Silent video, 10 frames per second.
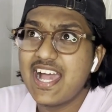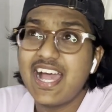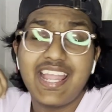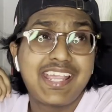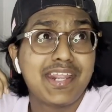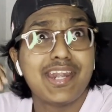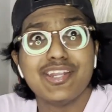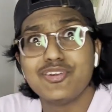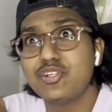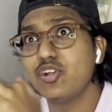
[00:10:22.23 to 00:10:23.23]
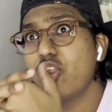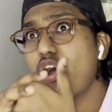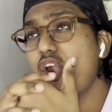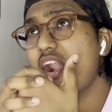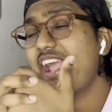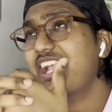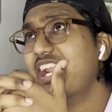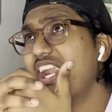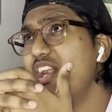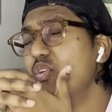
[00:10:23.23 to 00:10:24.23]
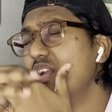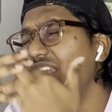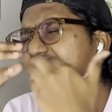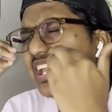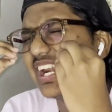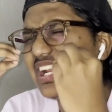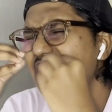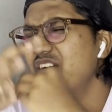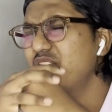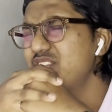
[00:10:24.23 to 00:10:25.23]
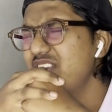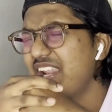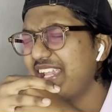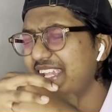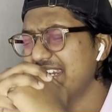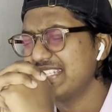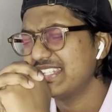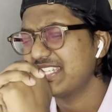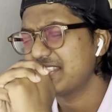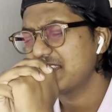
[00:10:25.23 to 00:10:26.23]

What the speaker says: I cried out to Lord. I cried like anything.